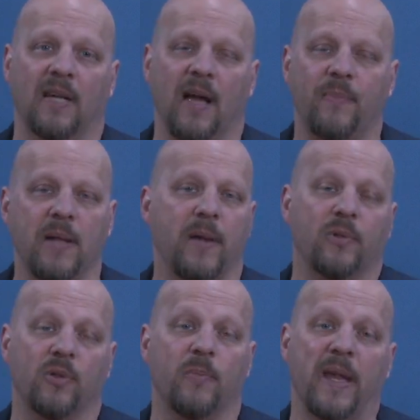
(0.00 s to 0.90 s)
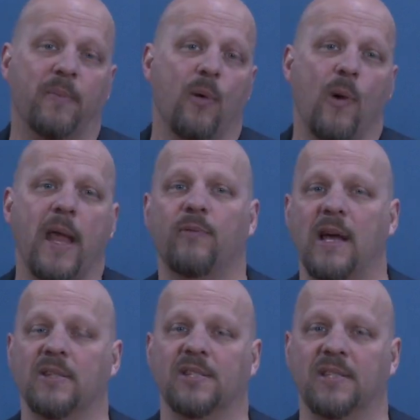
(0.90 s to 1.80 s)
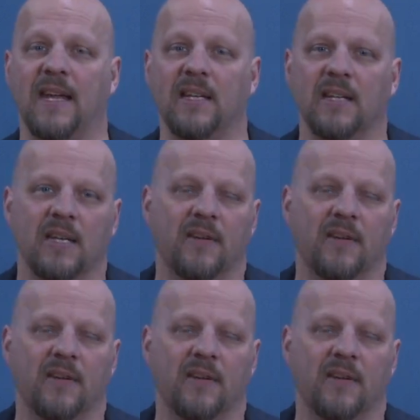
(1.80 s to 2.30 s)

I've been able to make my way around the state,